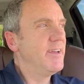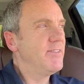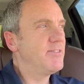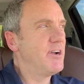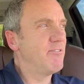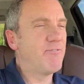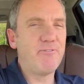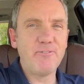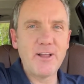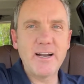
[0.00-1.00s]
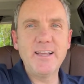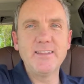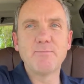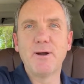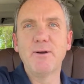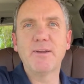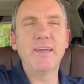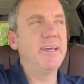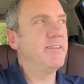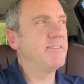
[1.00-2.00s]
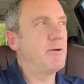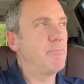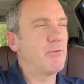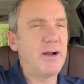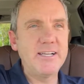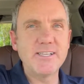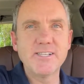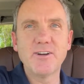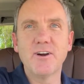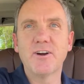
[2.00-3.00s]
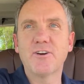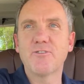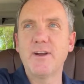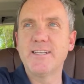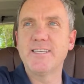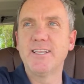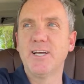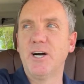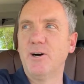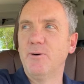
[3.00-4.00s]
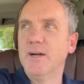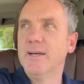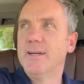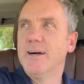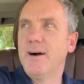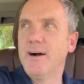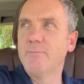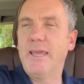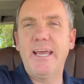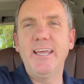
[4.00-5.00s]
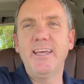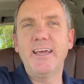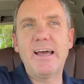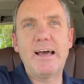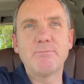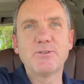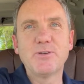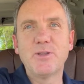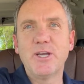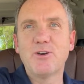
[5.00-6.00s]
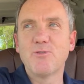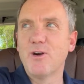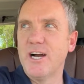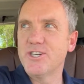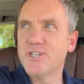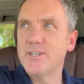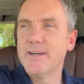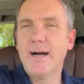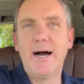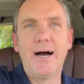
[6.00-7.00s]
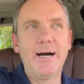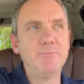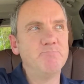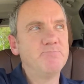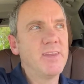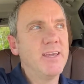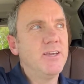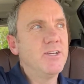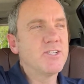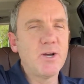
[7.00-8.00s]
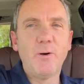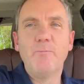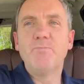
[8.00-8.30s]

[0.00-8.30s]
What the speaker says: They're flooding the market. The prices are crazy low. I'm getting absolutely crushed. So,